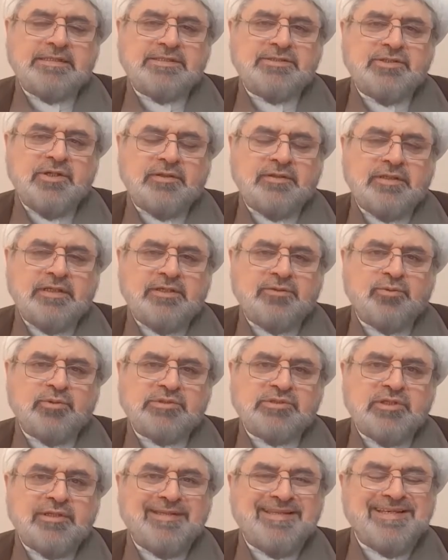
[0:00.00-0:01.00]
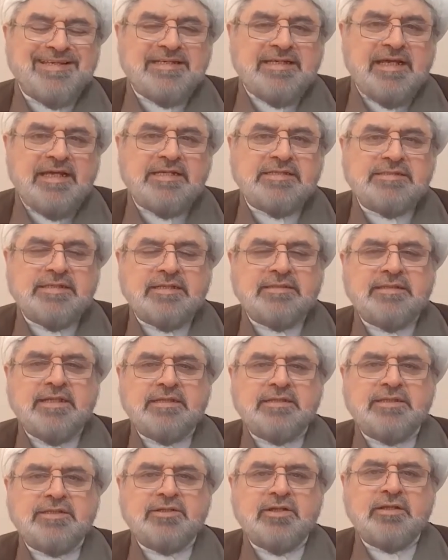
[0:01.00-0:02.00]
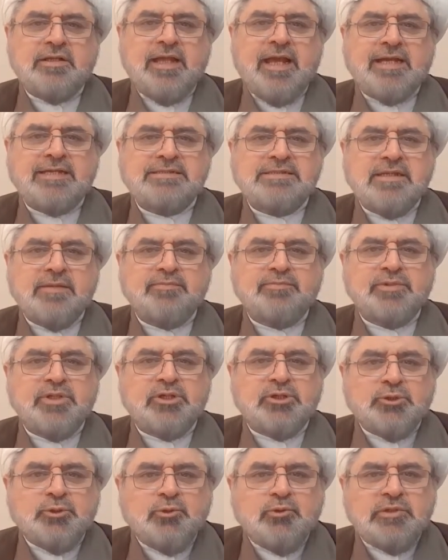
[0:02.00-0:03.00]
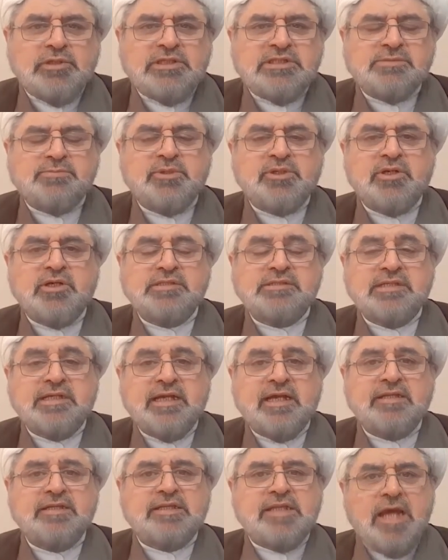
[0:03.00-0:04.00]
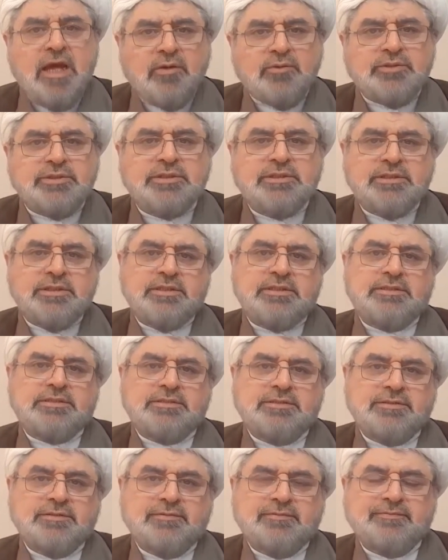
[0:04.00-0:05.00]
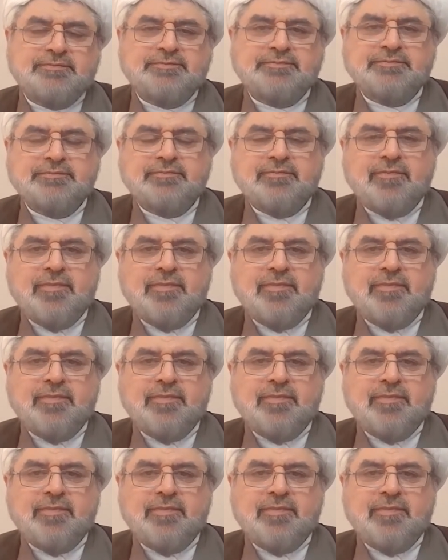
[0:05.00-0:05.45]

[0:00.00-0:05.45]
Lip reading: It was not the case that they did not accept the rulings because they had doubt in it,